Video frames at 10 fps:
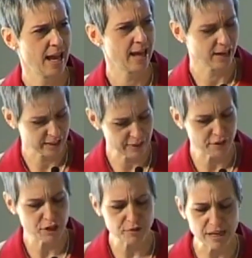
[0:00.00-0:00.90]
And I'll
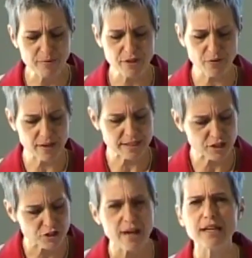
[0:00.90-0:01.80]
even agree with you that it's
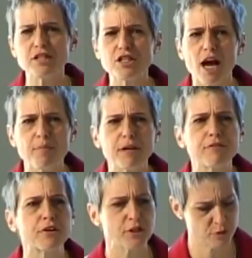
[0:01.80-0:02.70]
a strange
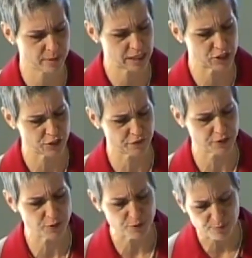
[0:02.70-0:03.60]
topic for a humanist
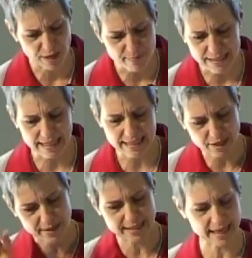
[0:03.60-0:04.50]
service whose premise is
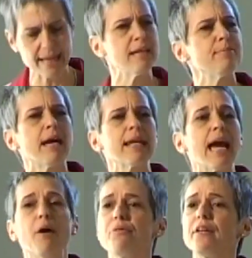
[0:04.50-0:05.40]
there isn't anybody
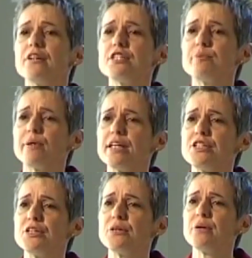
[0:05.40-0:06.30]
out there to pray
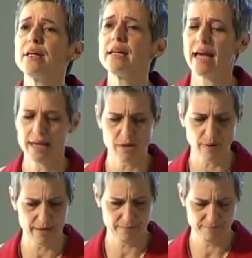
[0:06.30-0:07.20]
to
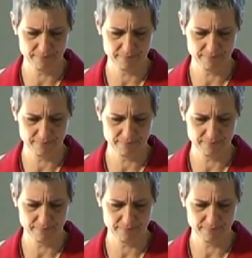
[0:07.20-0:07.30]
anyway.